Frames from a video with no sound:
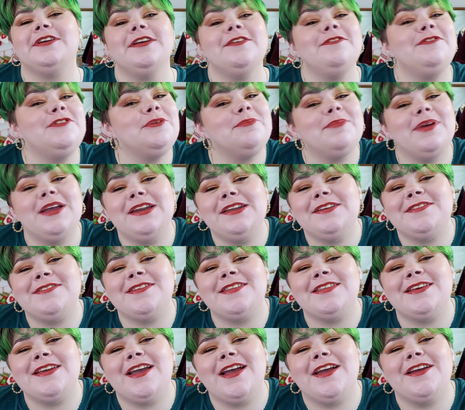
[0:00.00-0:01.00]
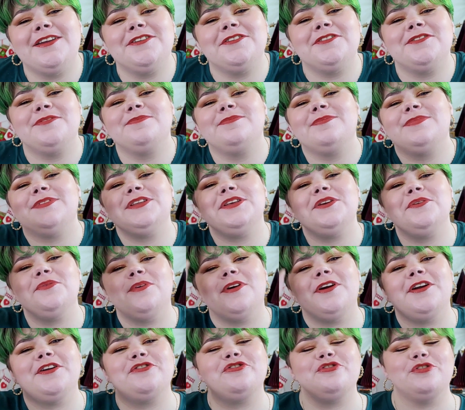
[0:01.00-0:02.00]
If you made it to the end, you
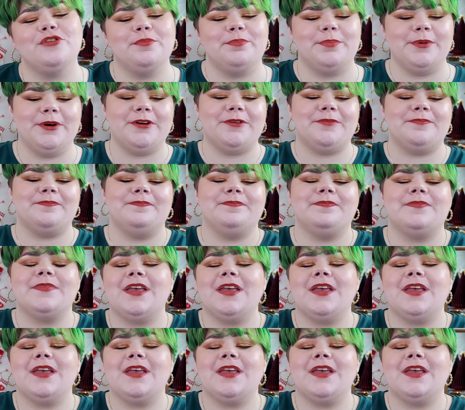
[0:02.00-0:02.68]
are a trooper.